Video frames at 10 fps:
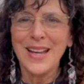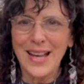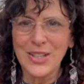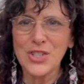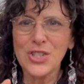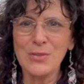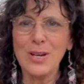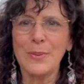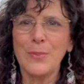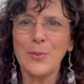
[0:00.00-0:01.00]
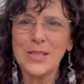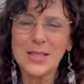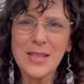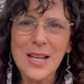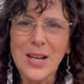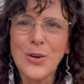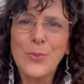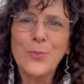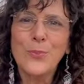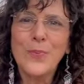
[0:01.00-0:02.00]
how to show up, what to think,
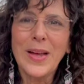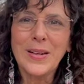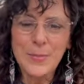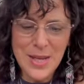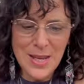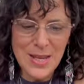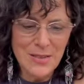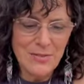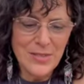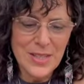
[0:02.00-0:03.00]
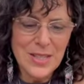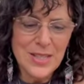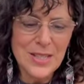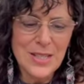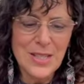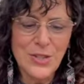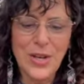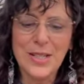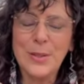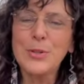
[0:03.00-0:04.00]
how to behave.
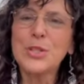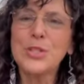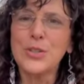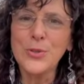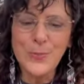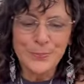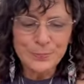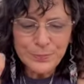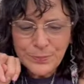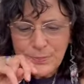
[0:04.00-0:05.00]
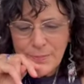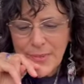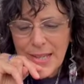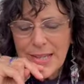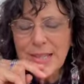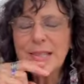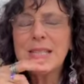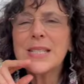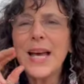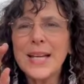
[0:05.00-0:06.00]
Okay, number two
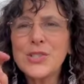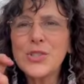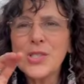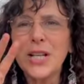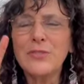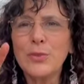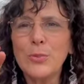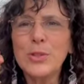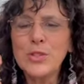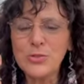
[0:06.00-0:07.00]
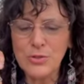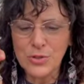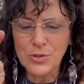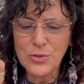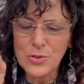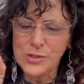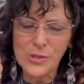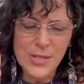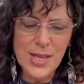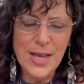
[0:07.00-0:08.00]
is to ask yourself what would you do or
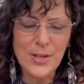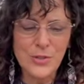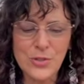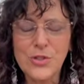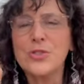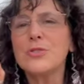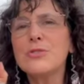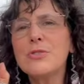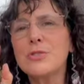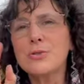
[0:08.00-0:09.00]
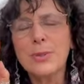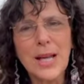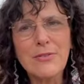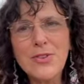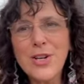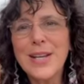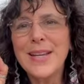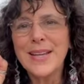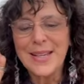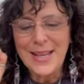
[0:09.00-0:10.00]
say or choose or whatever
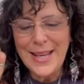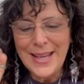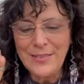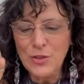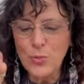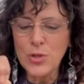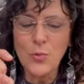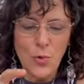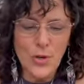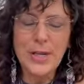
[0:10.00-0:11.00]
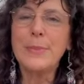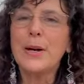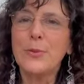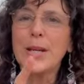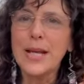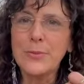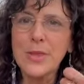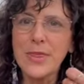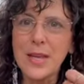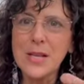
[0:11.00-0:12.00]
if you weren't worried about what
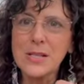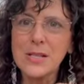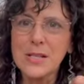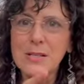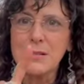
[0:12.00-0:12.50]
anyone thinks,